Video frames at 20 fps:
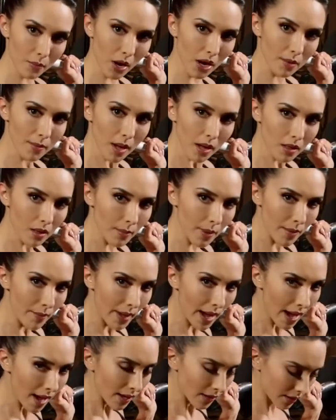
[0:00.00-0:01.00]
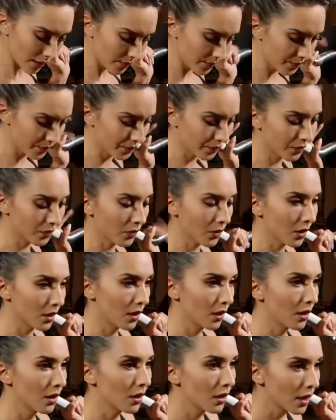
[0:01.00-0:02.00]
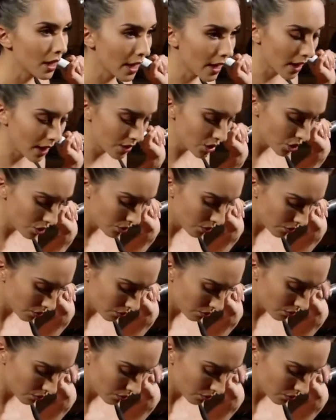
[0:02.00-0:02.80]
lower body exercise if she could only choose